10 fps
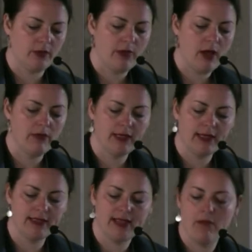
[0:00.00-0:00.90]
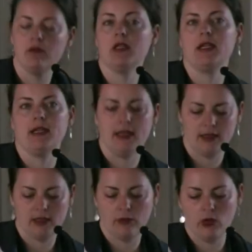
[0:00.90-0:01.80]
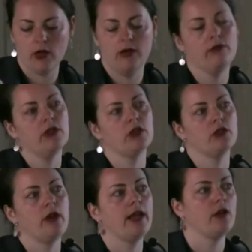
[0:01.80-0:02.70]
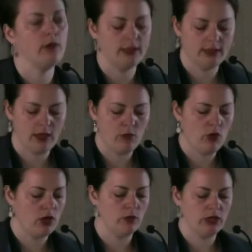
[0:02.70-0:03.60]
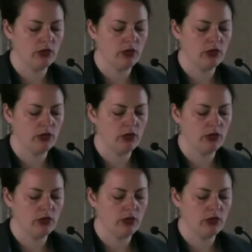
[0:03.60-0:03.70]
a public assembly in support of the strike when someone,